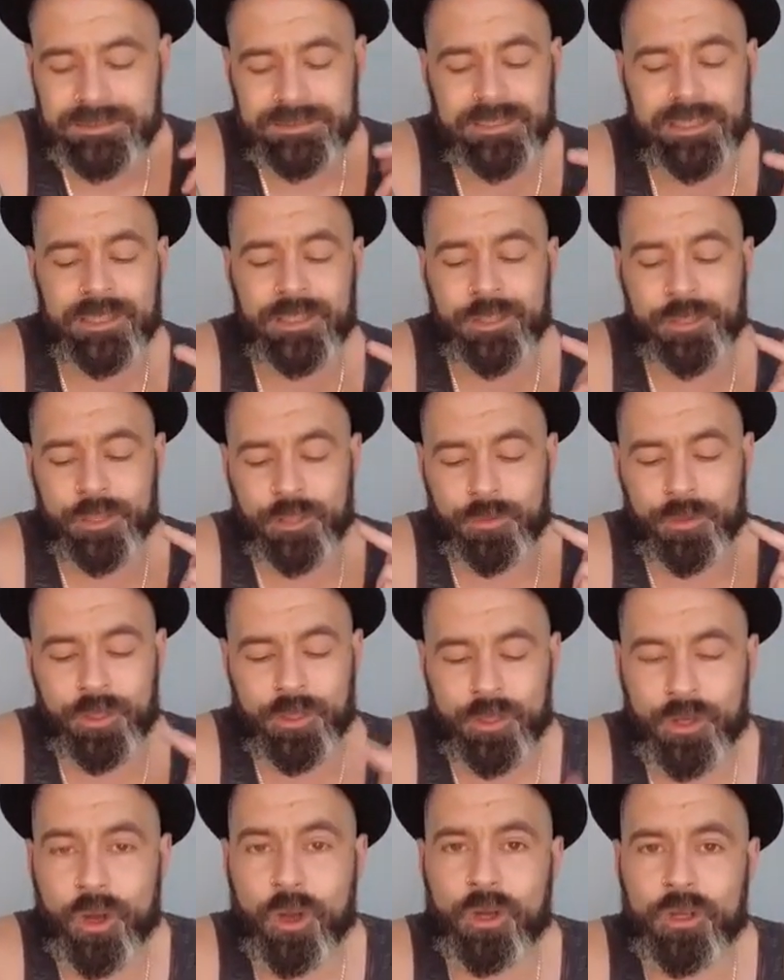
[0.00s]
that are going to
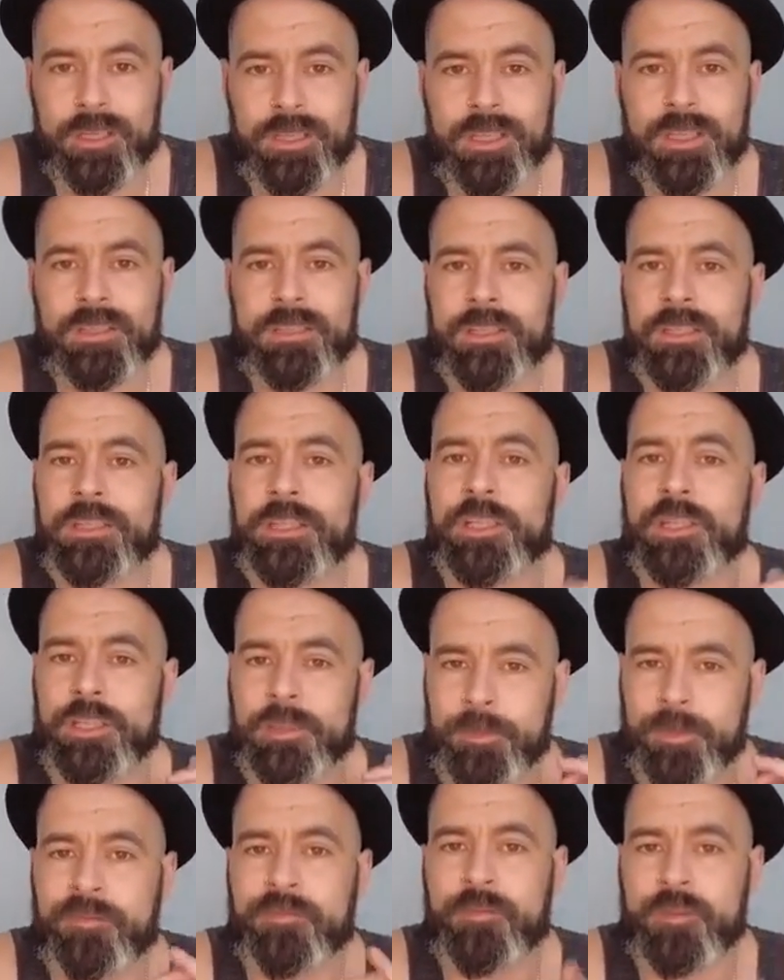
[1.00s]
annoy you, that you're going
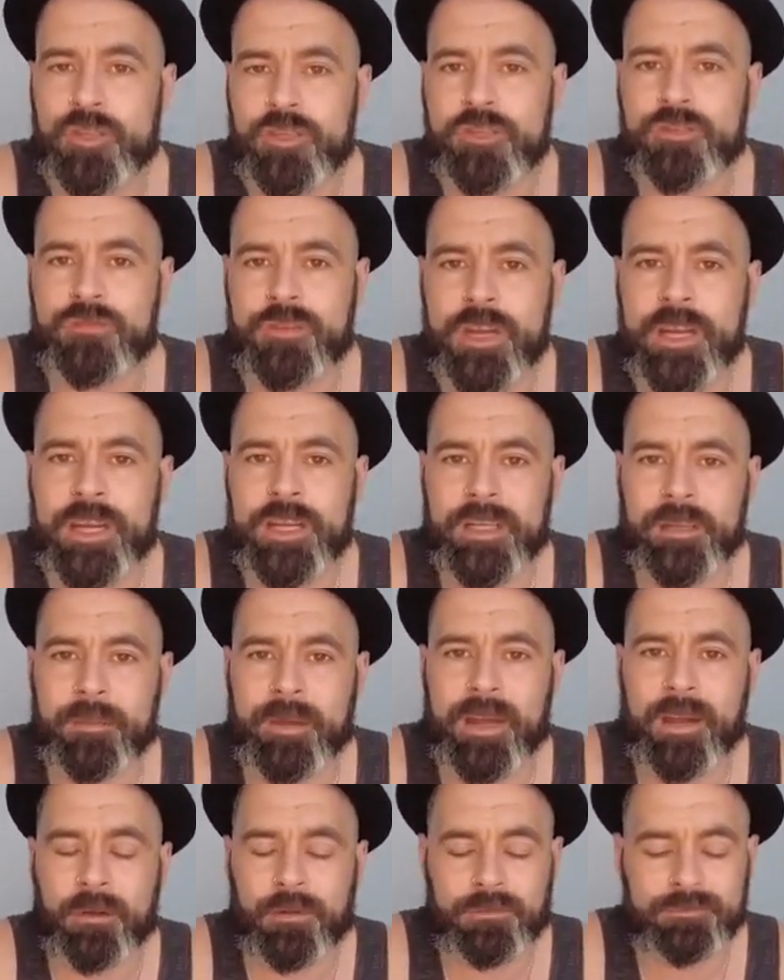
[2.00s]
to be frustrated
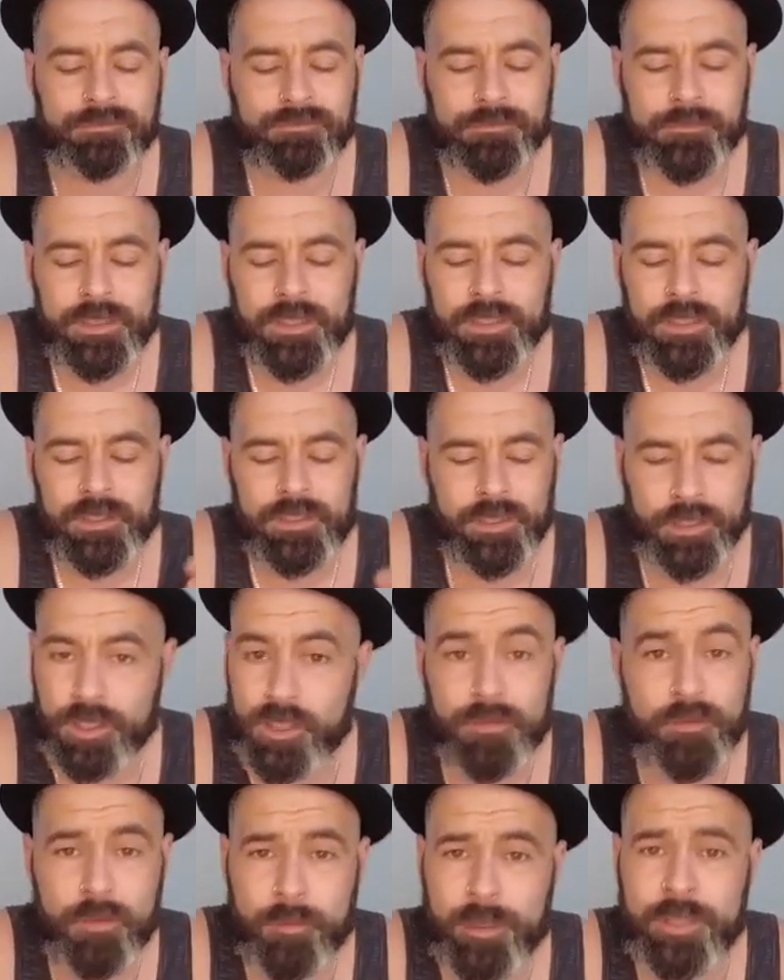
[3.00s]
about. The
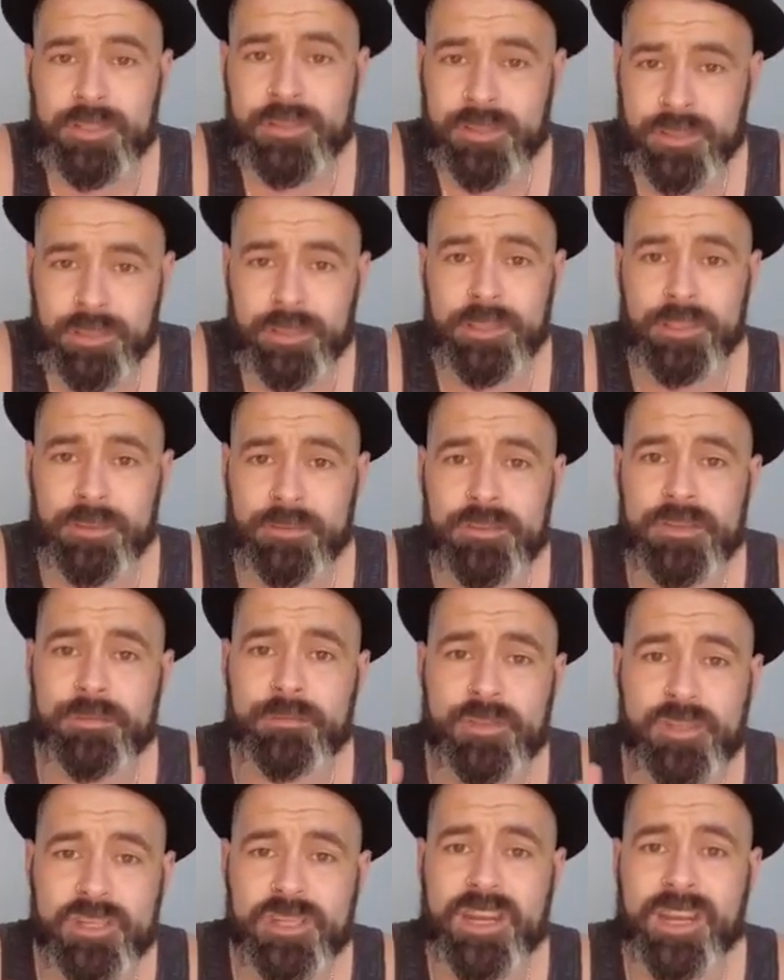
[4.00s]
government's going to do some
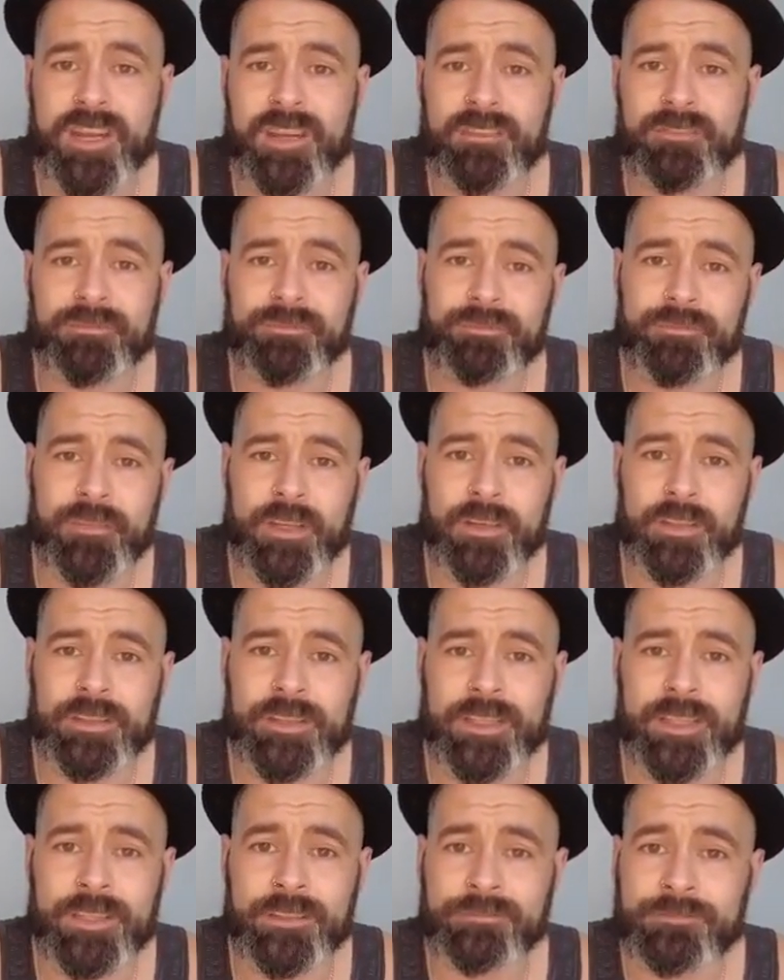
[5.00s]
shit,
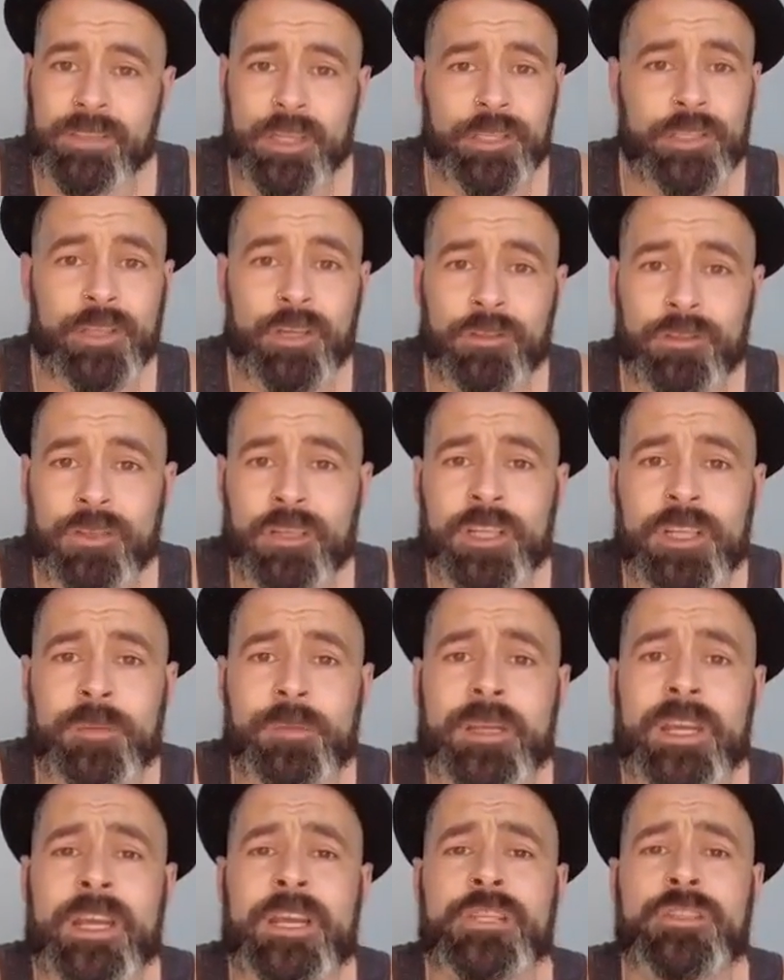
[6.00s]
okay? And you're not going to
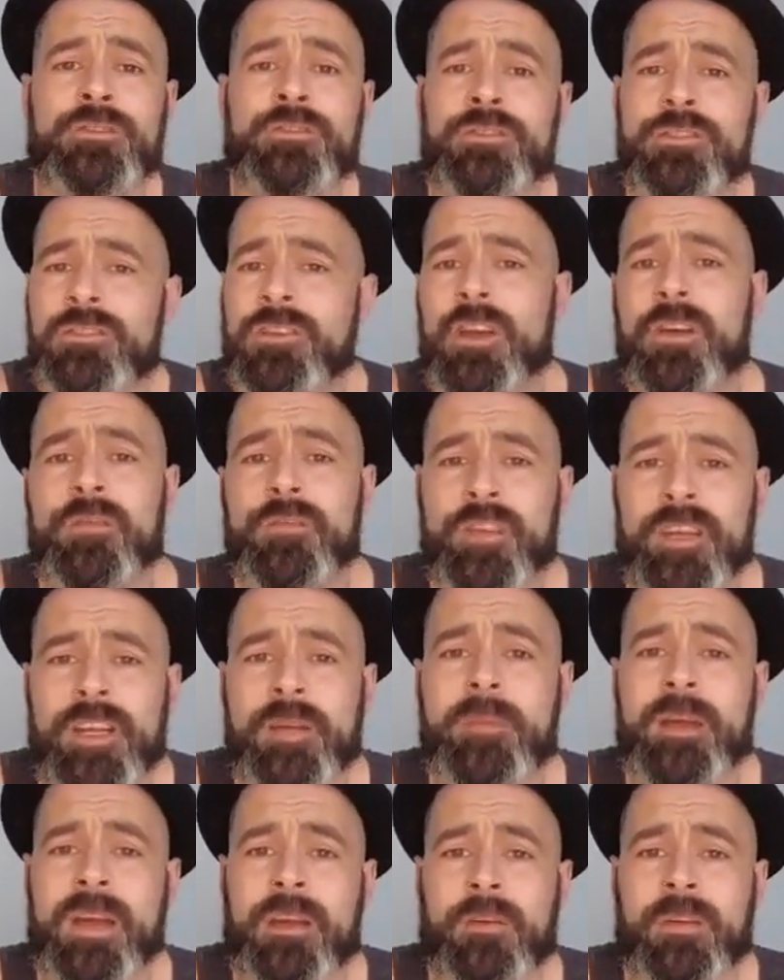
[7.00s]
be able to do nothing
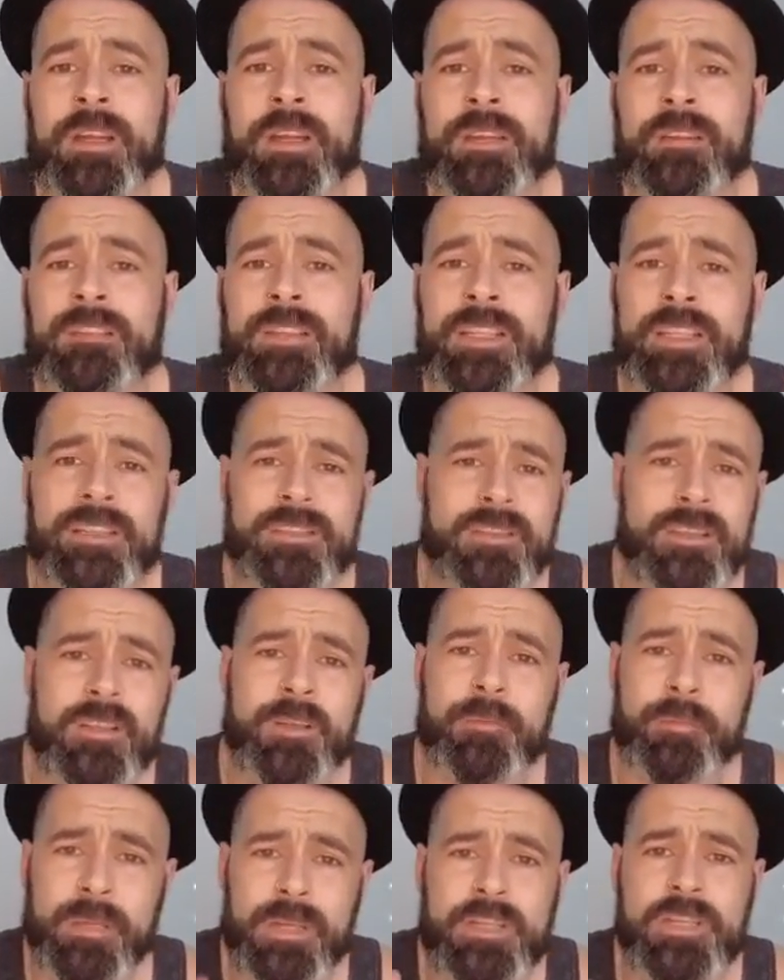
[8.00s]
about it, and it's going
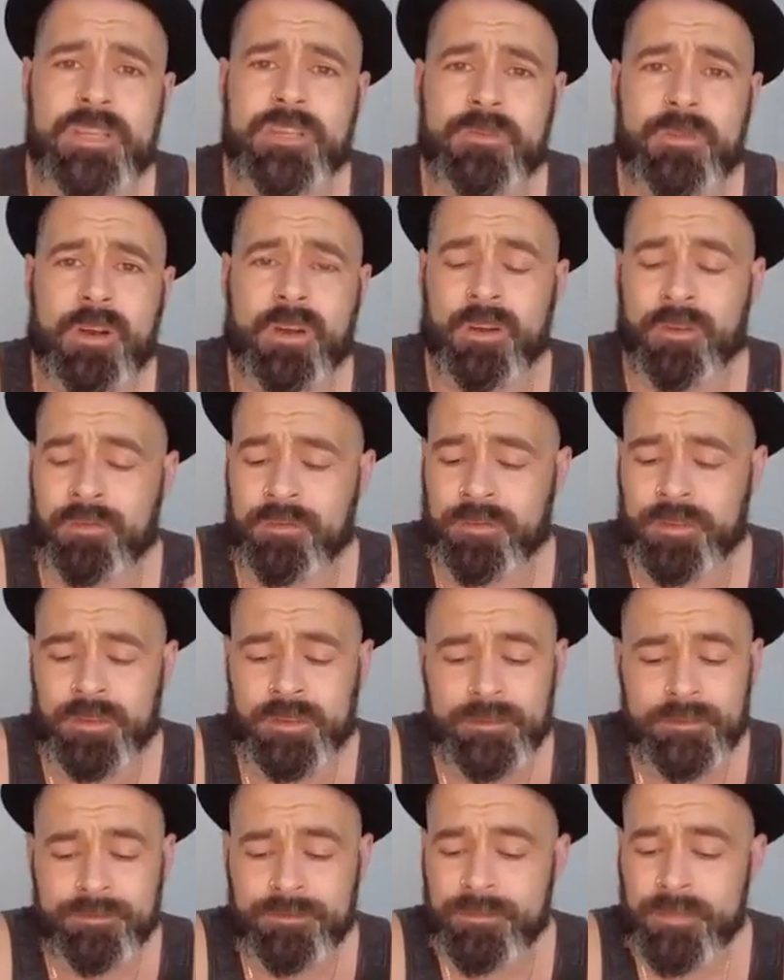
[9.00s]
to piss you off.
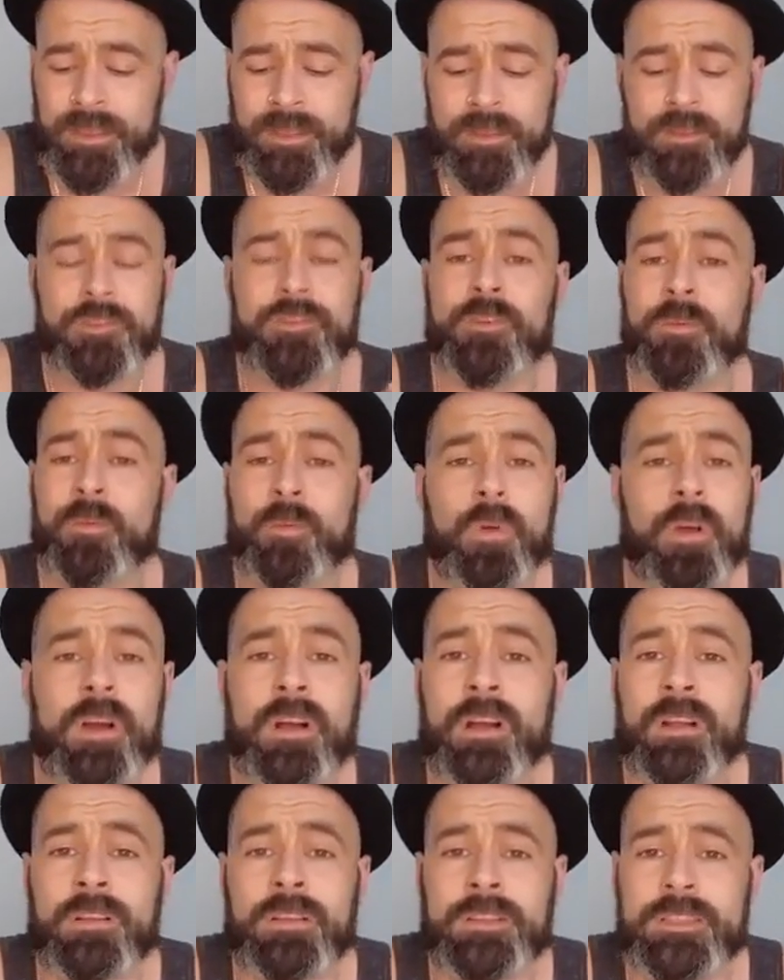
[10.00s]
The
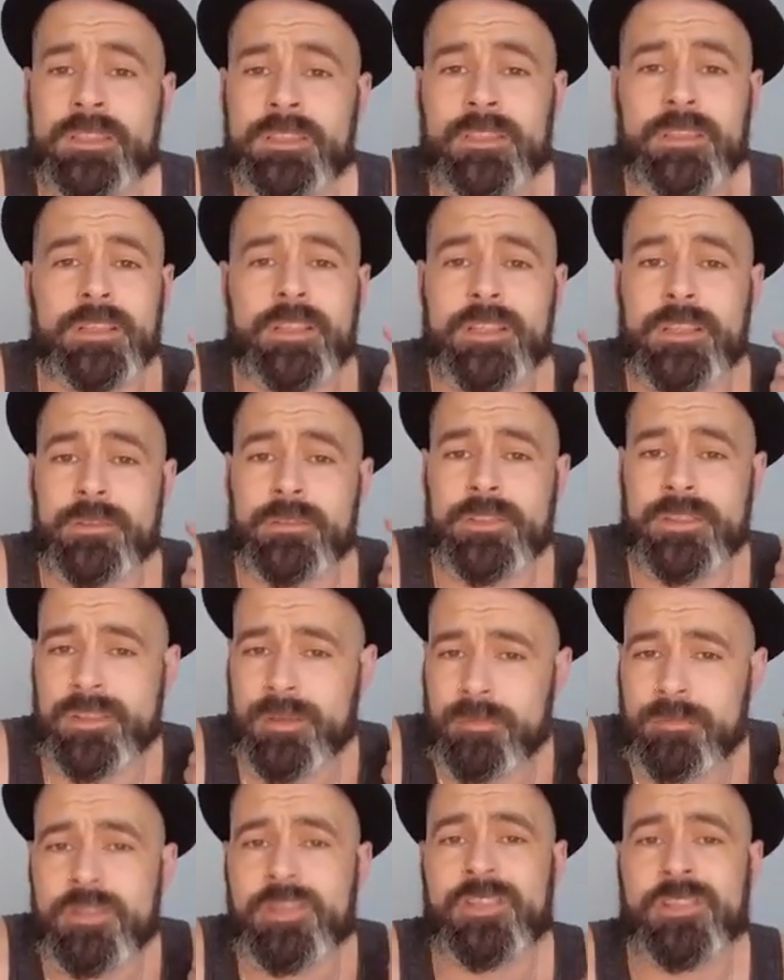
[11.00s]
world is going to do
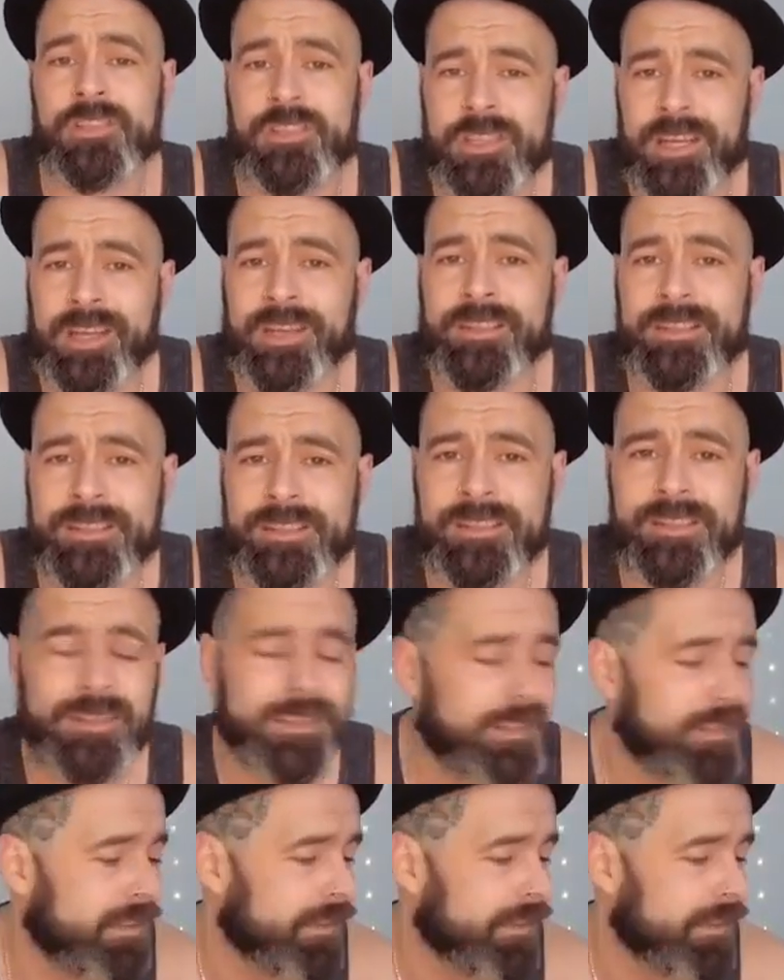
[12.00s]
some shit.